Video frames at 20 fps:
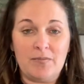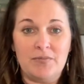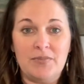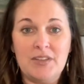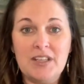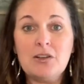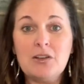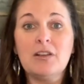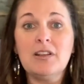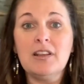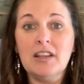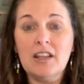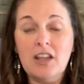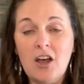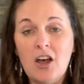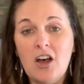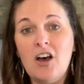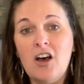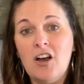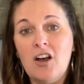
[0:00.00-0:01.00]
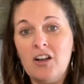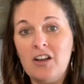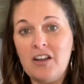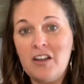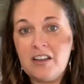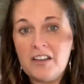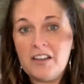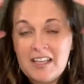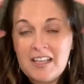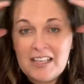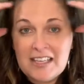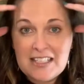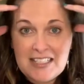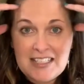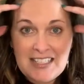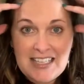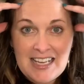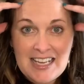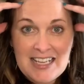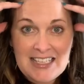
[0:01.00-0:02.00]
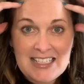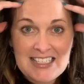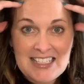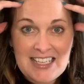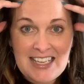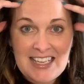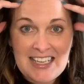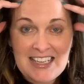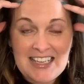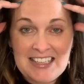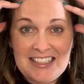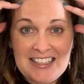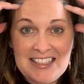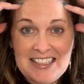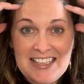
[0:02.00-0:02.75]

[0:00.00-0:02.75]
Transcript: These are long-standing,